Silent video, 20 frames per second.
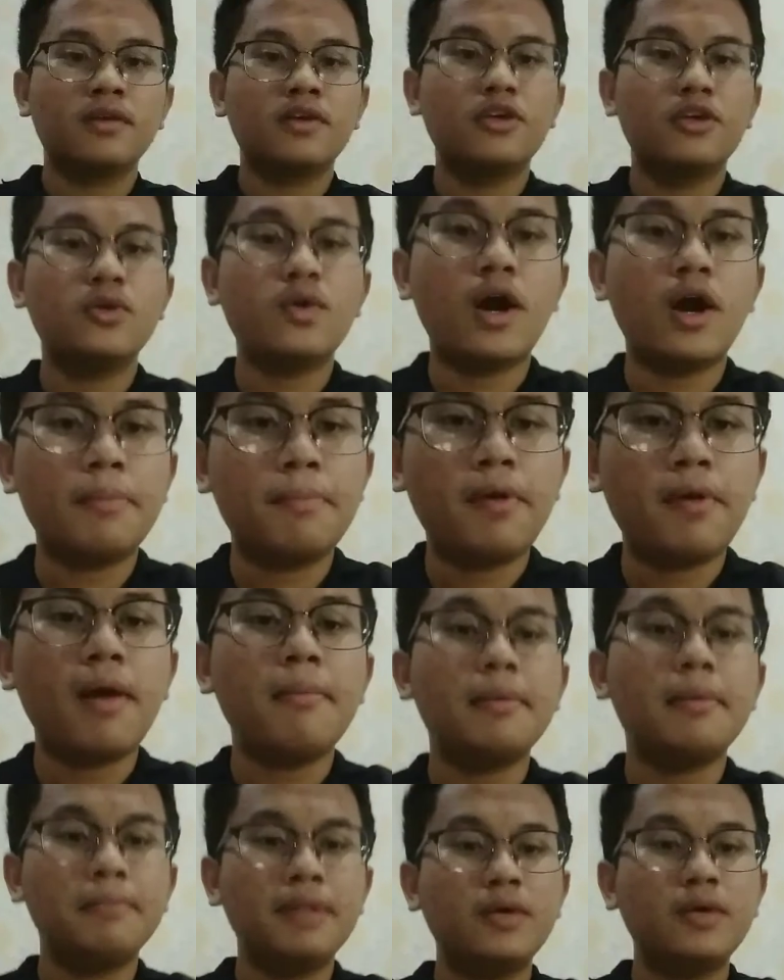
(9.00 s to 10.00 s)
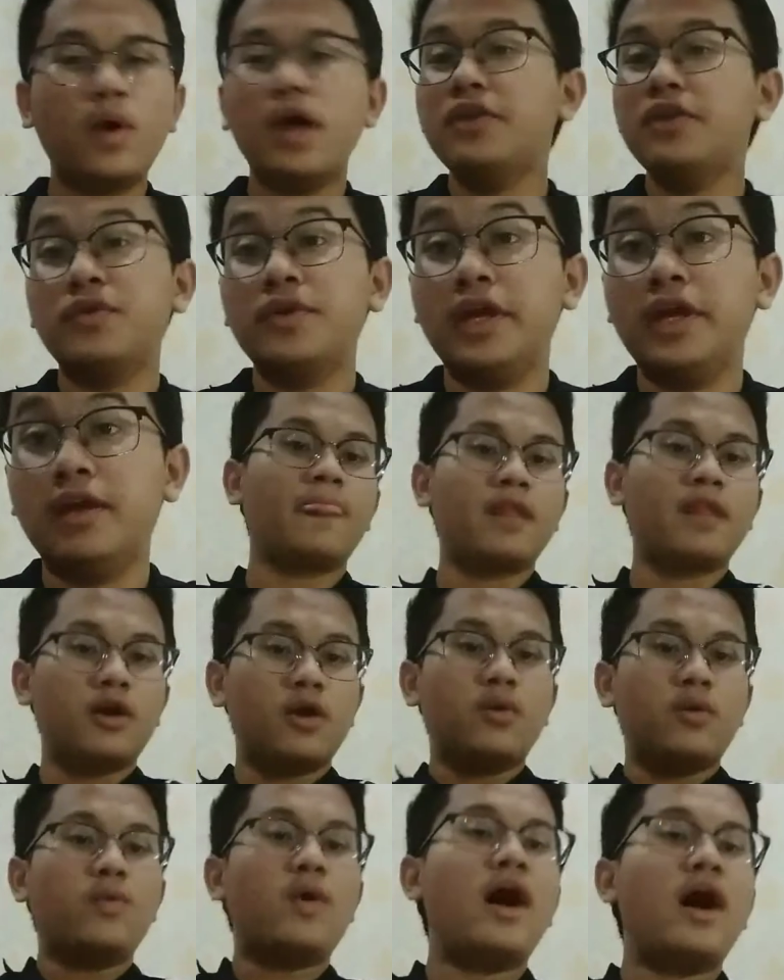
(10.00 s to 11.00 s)
you are probably wondering,
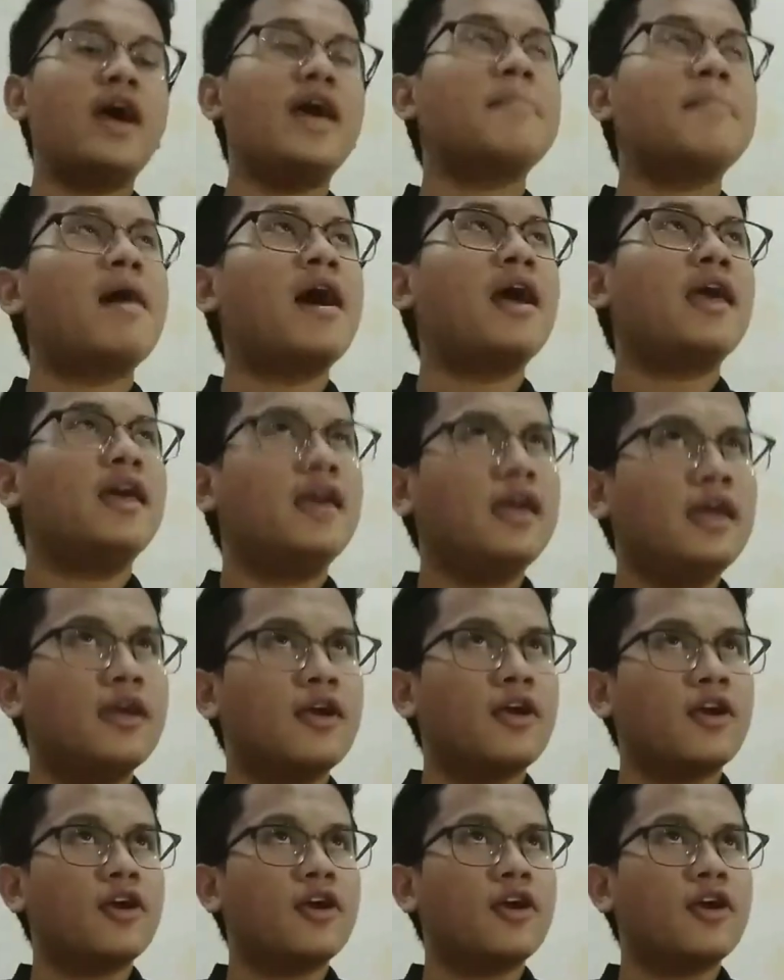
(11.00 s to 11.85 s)
why am I here?